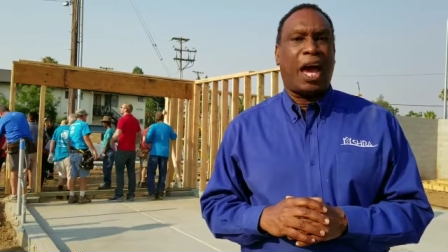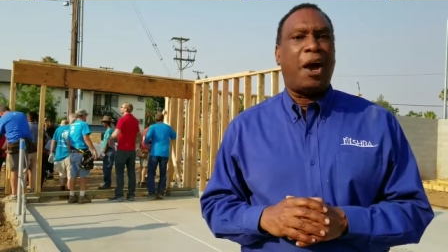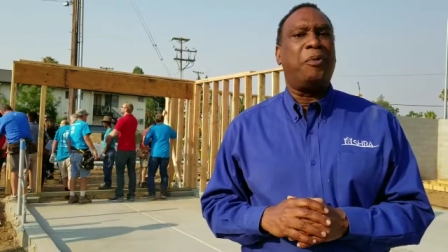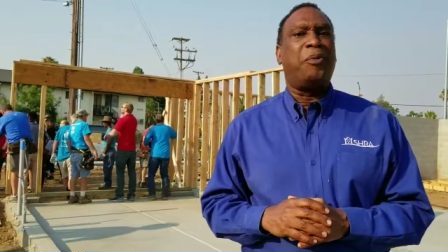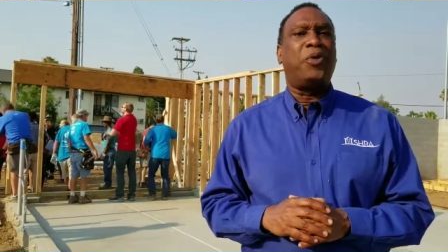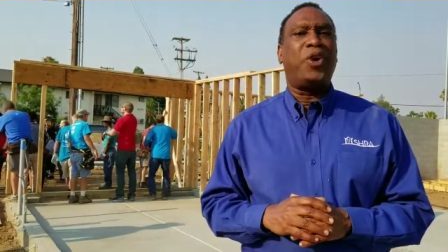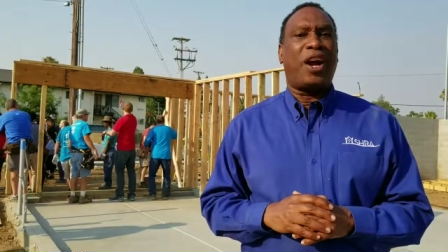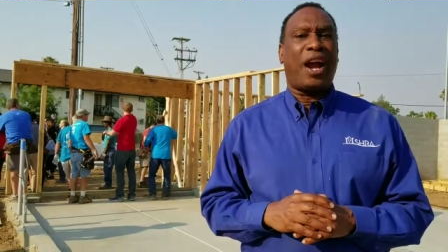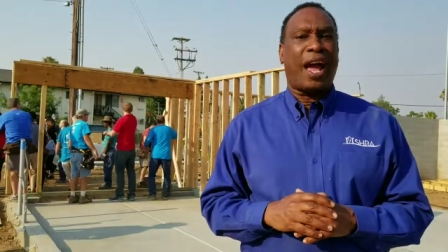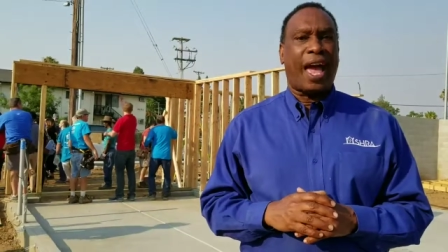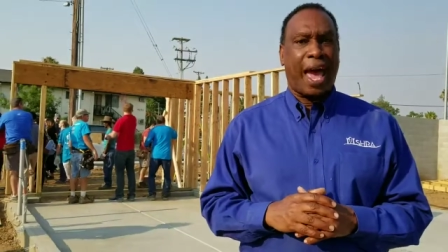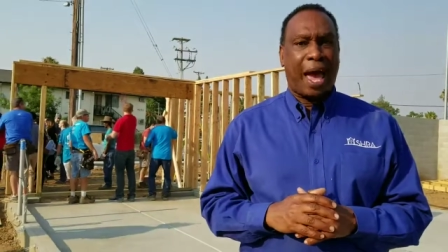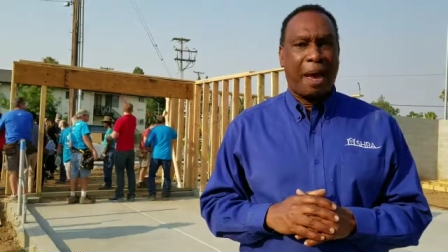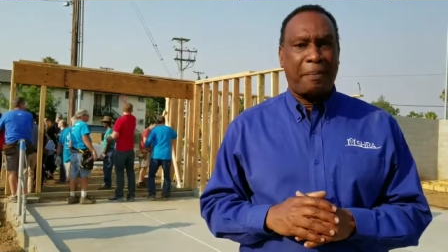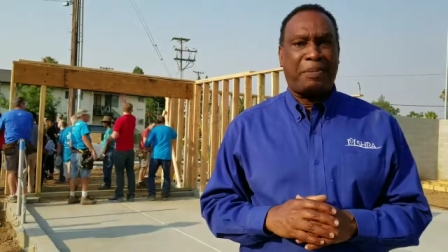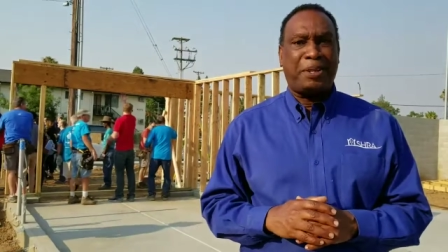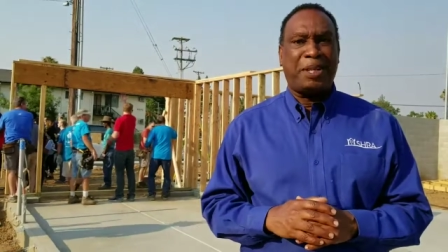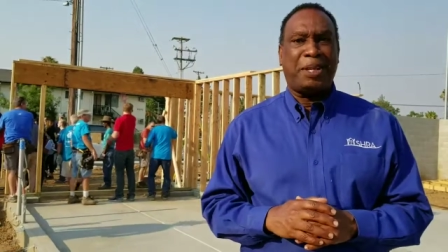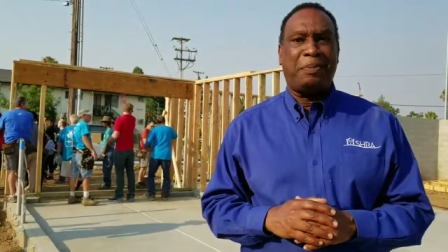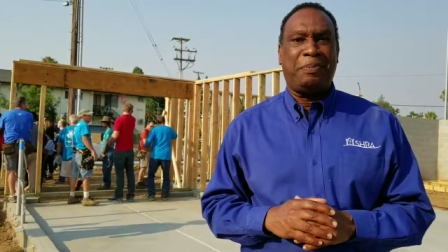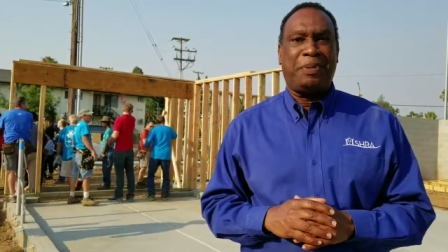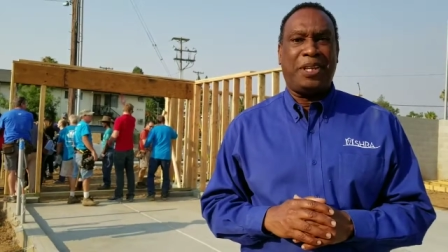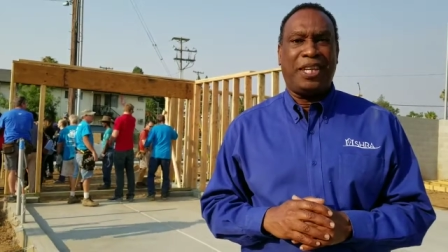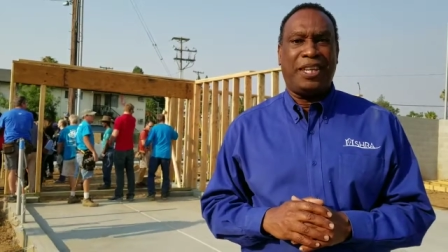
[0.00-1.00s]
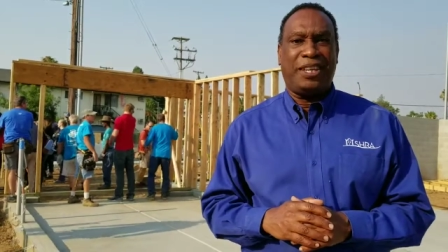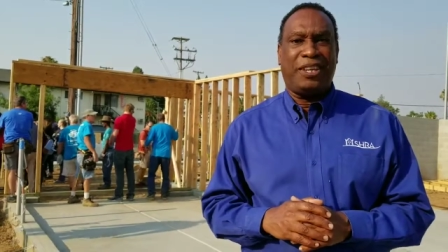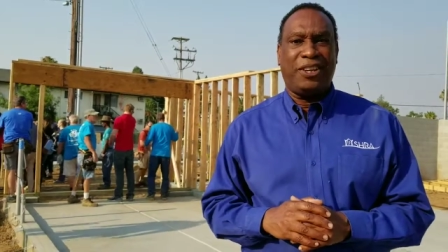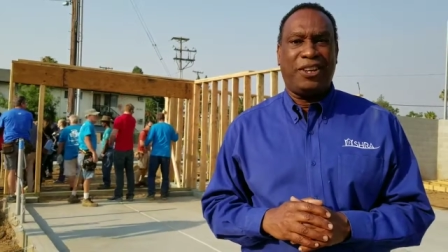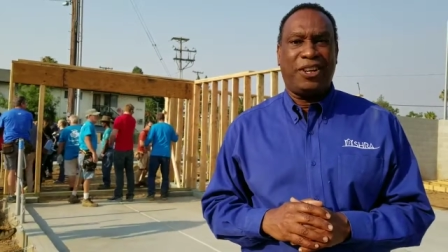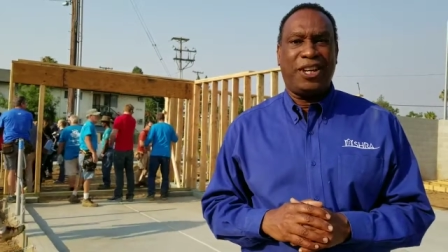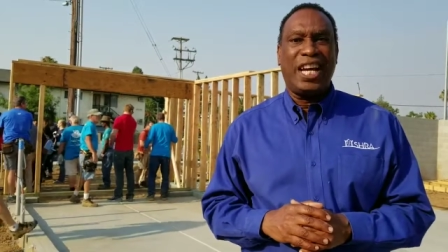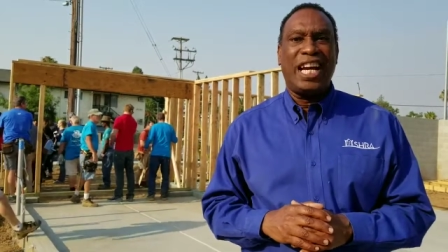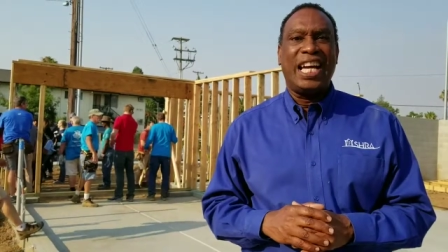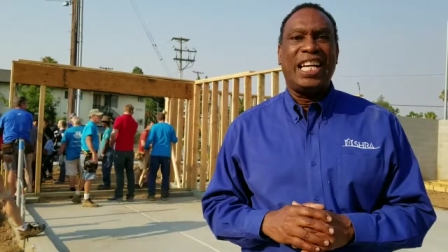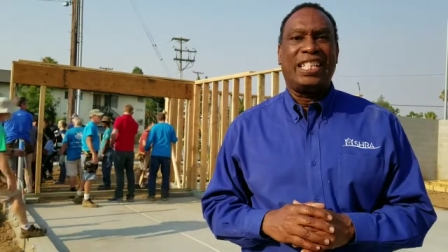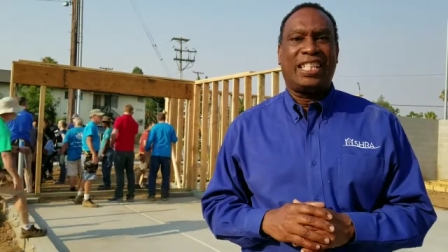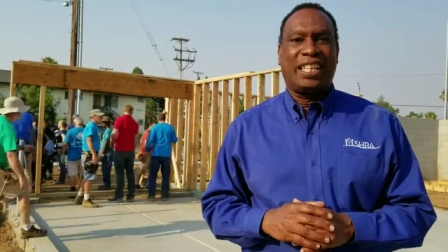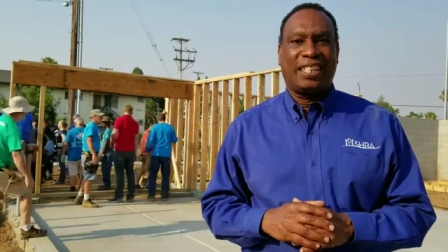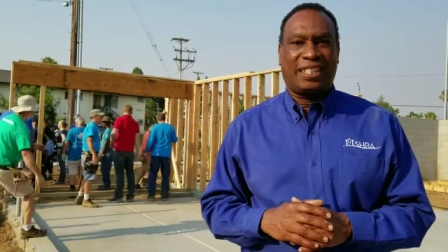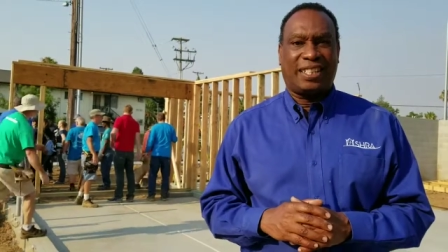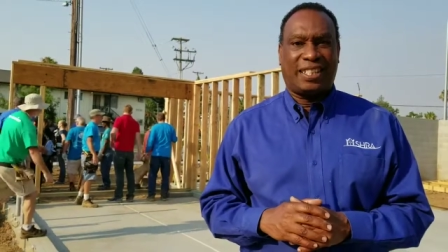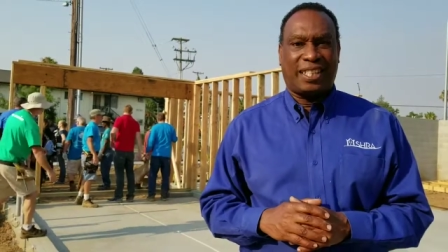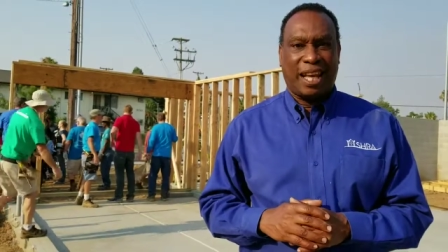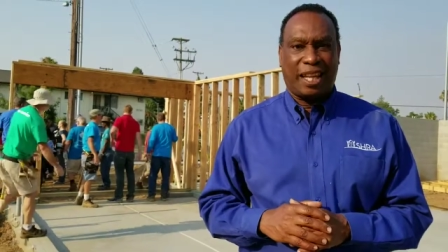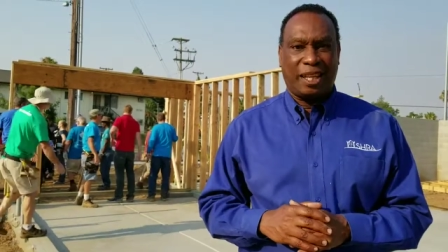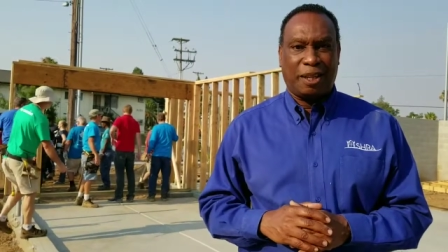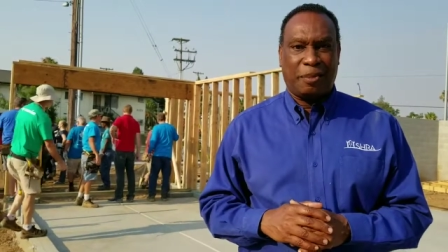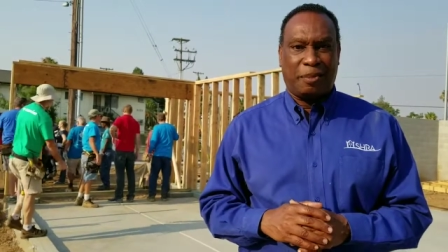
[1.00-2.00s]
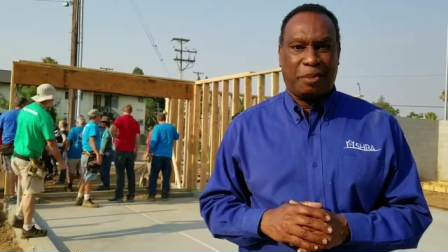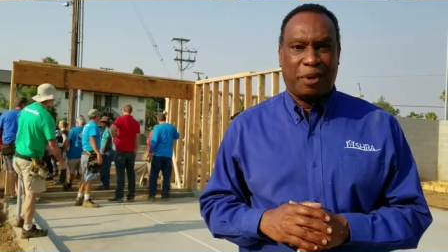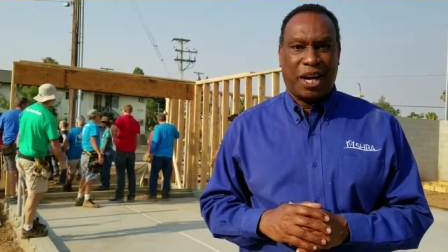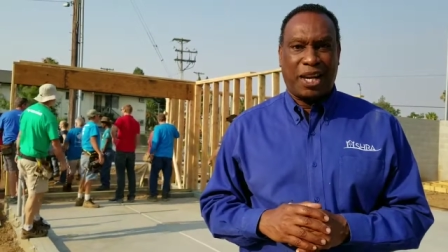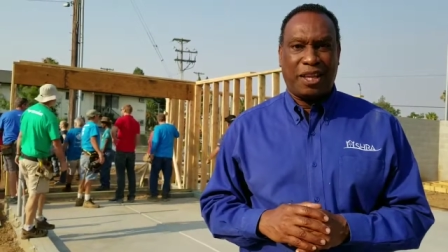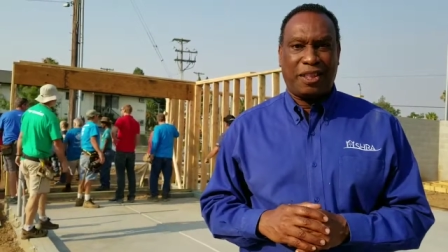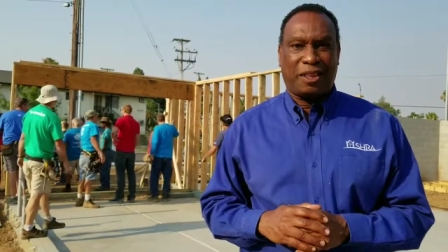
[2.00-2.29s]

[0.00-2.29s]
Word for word: and we're happy to be here to celebrate